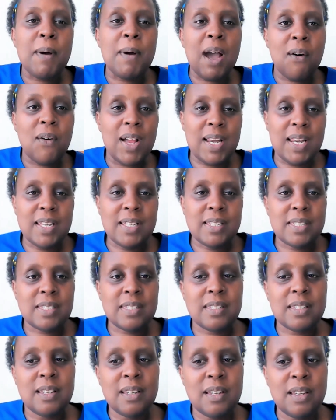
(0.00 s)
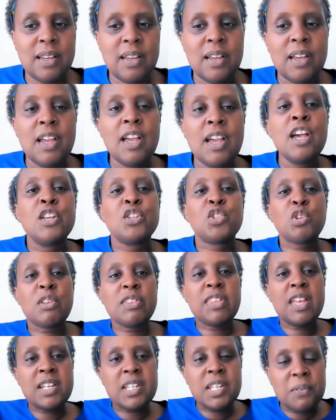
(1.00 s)
powerless. So
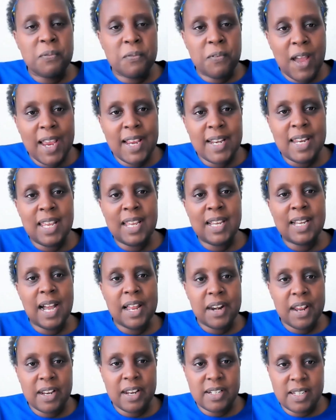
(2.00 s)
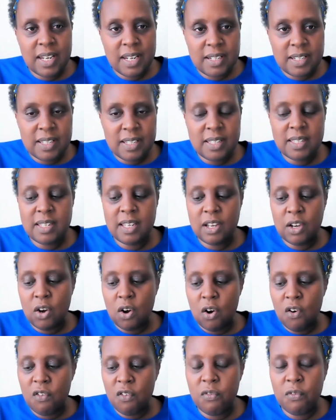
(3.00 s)
the defining characteristic
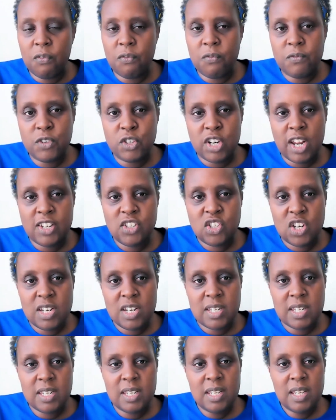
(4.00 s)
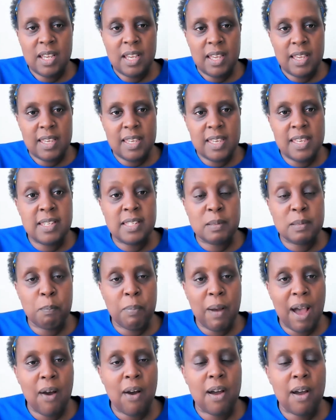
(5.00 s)
of tragedy is
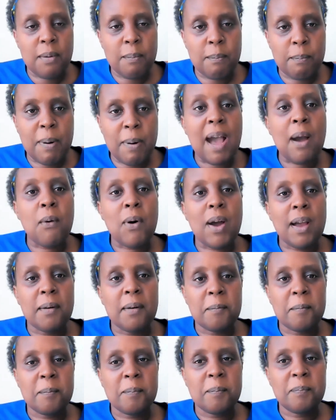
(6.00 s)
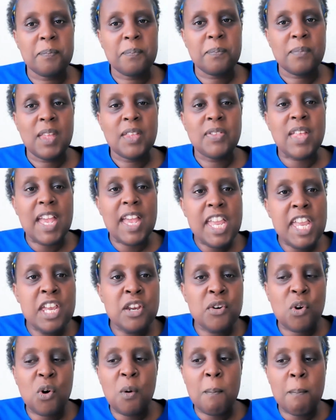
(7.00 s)
power. The
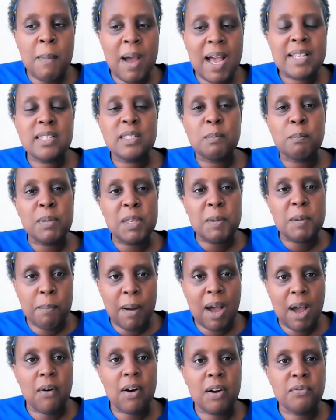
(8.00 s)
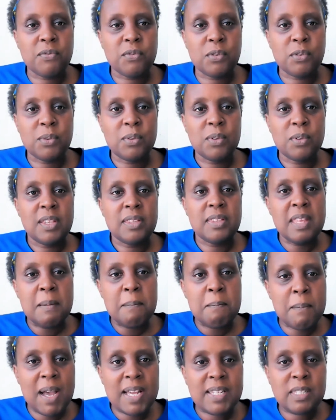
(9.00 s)
hero must be powerful. They
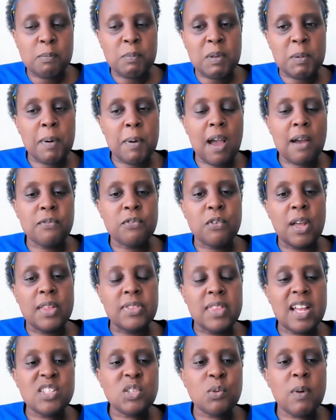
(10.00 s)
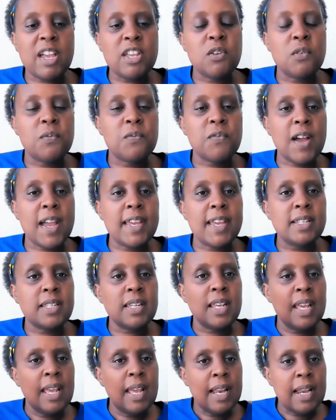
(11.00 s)
must be powerful. And that's why you find,
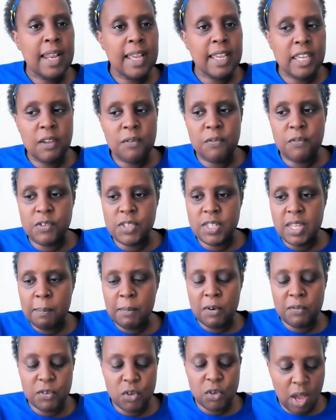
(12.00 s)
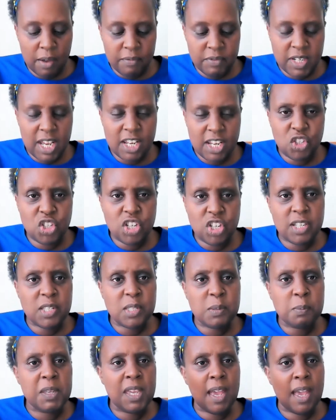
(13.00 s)
like, if some of you have done
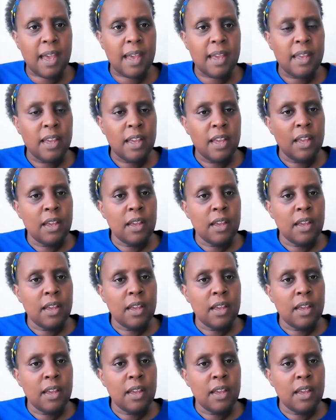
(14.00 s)
Shakespeare,